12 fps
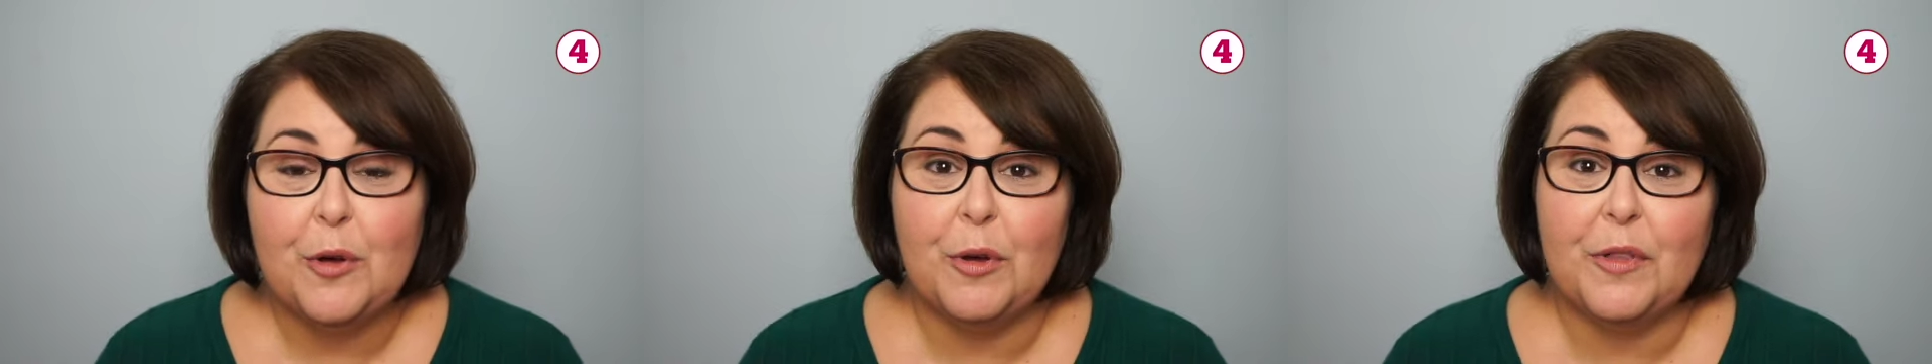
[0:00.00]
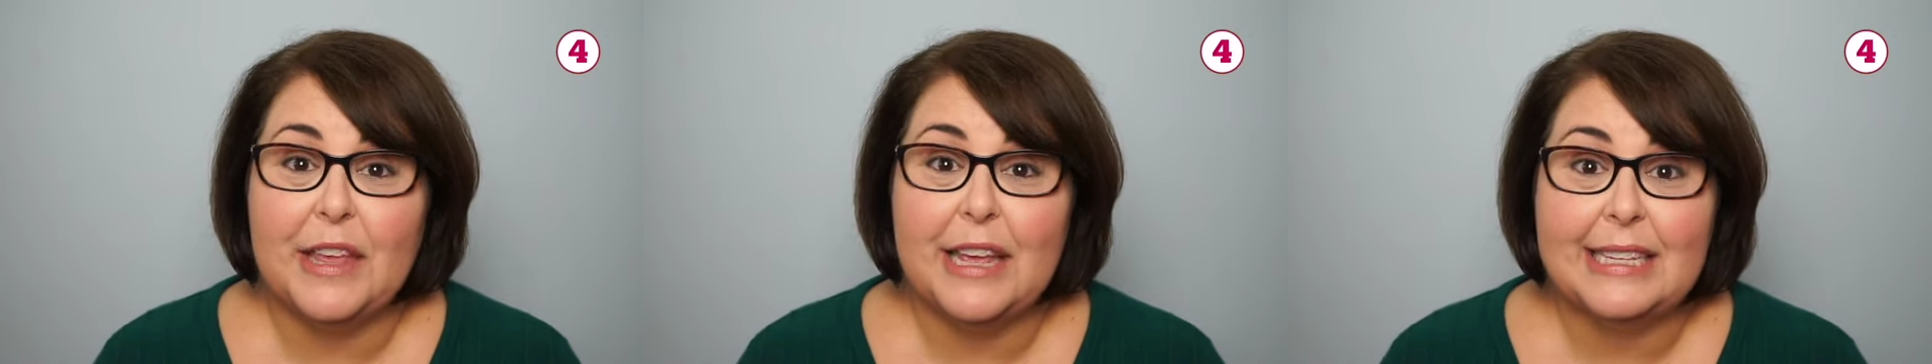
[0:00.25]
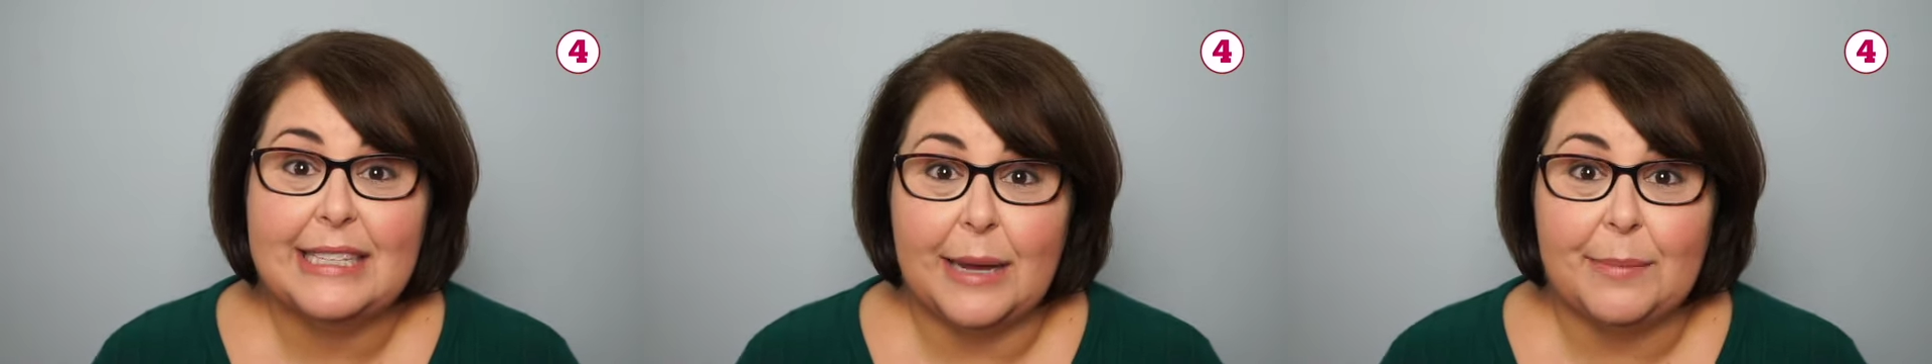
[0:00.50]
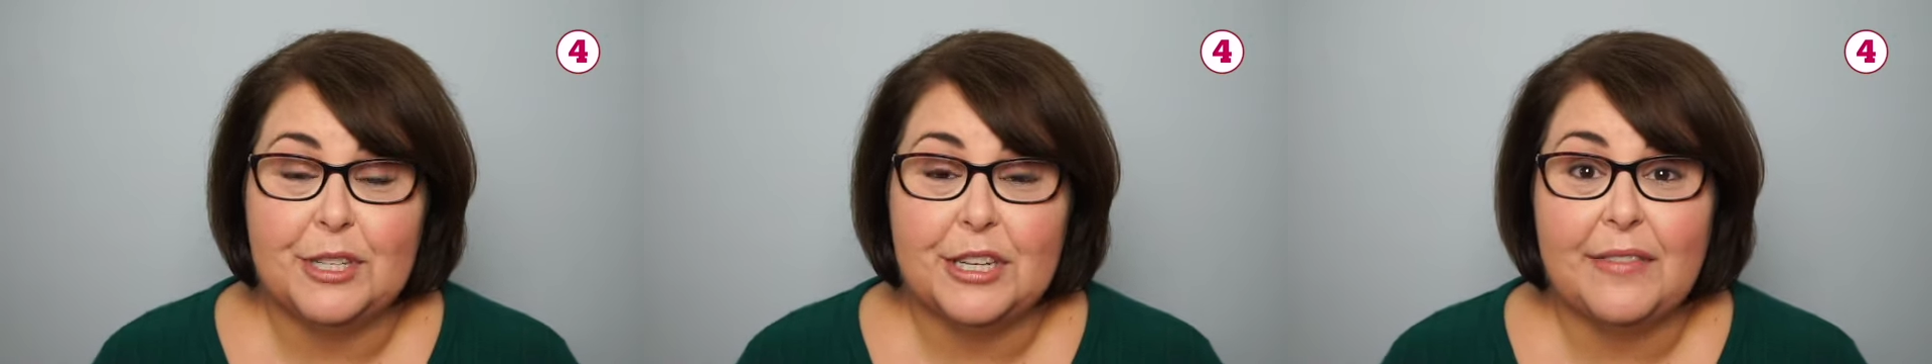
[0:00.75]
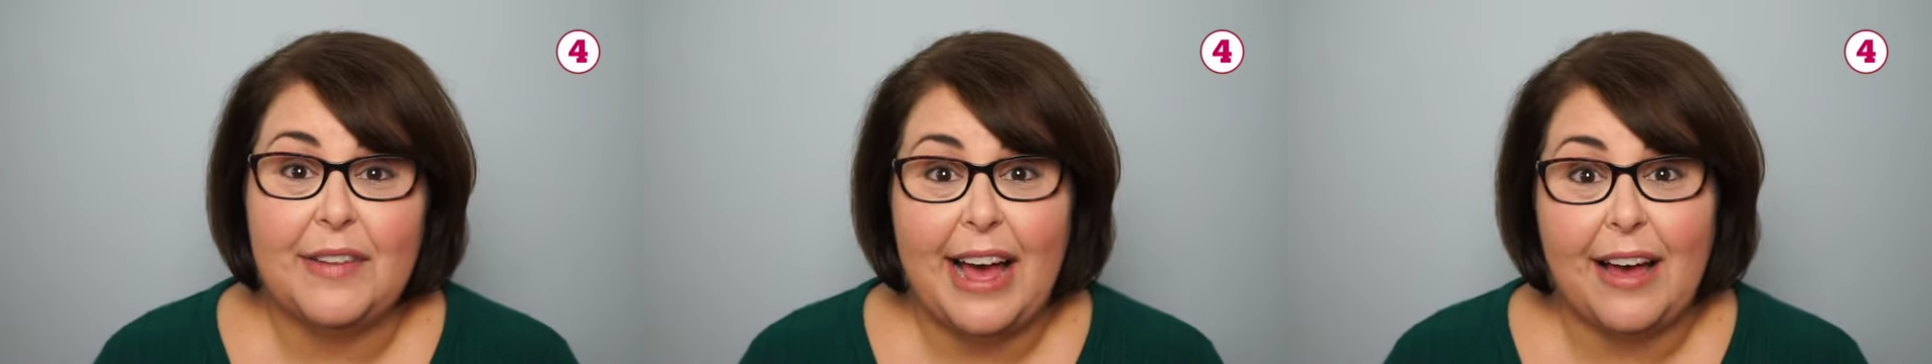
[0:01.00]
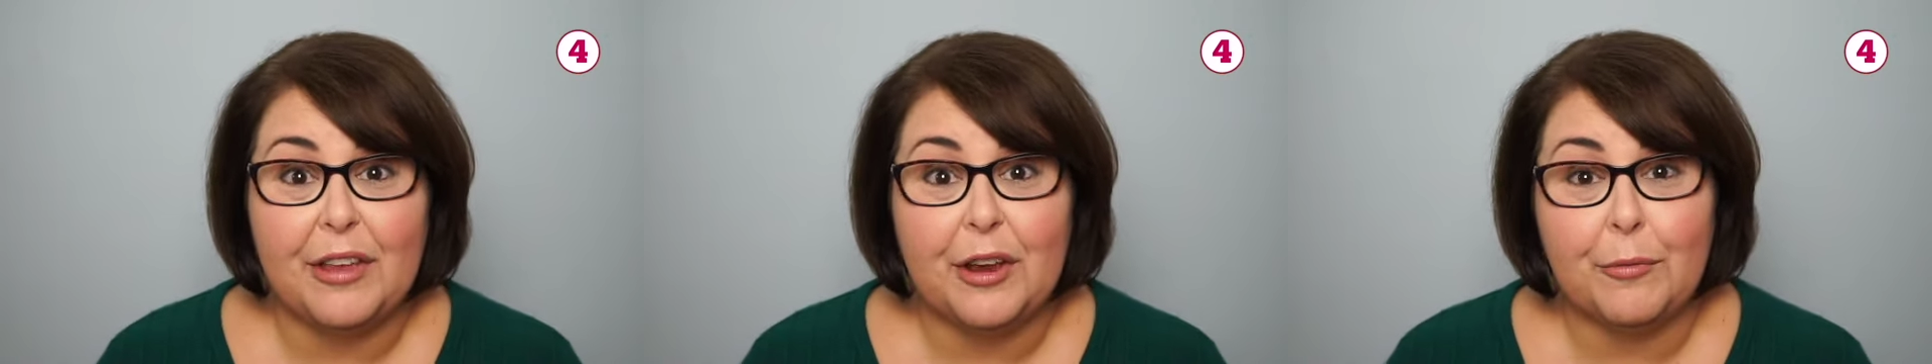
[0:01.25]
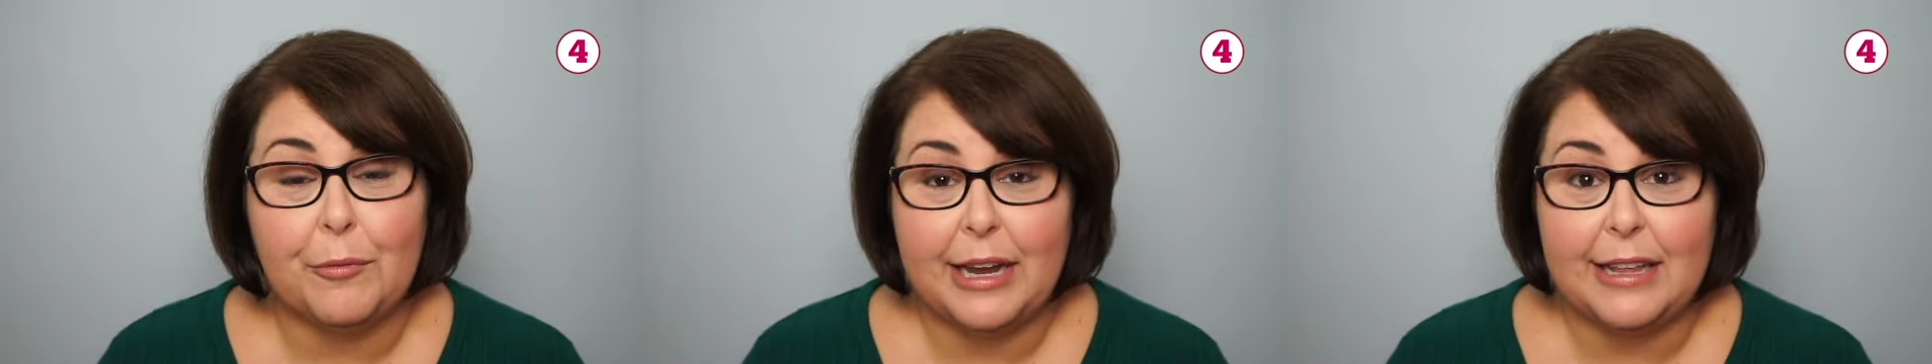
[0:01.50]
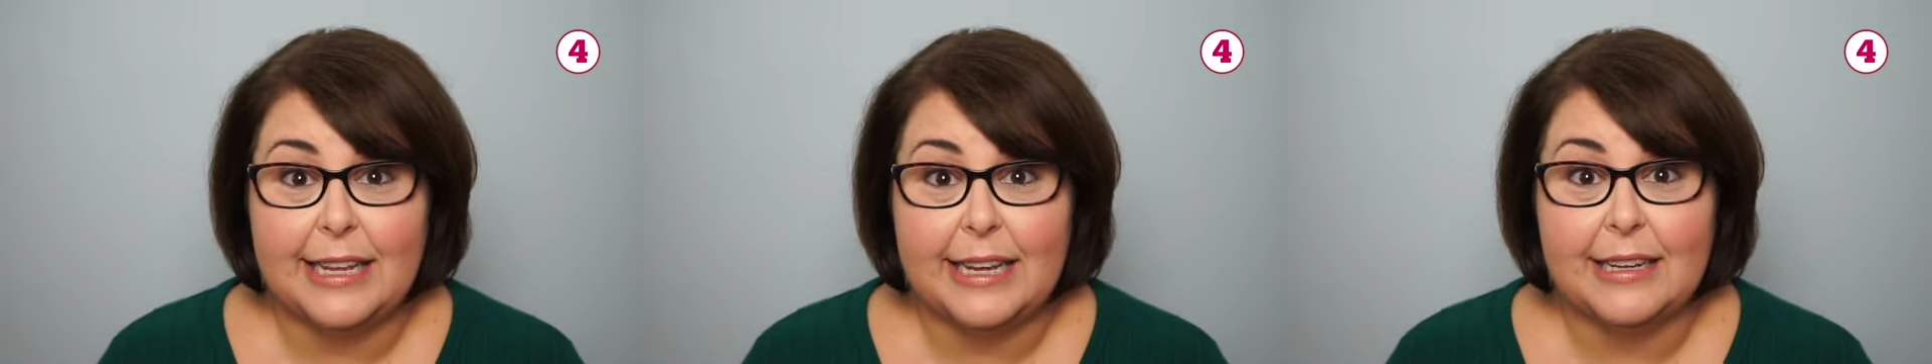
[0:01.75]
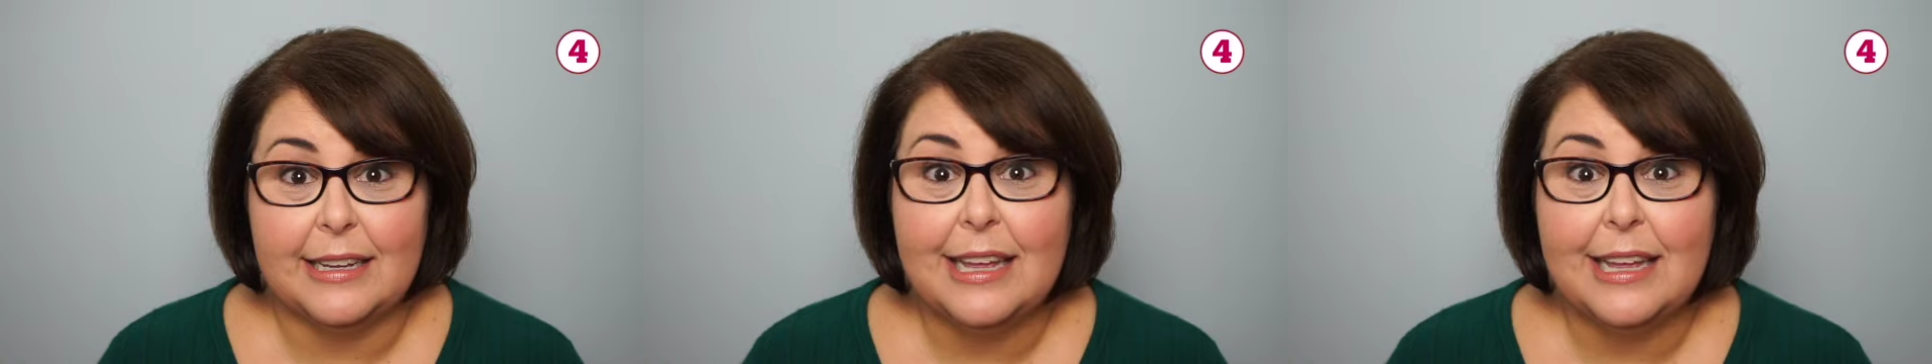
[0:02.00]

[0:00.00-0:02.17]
with the exception of having a railing.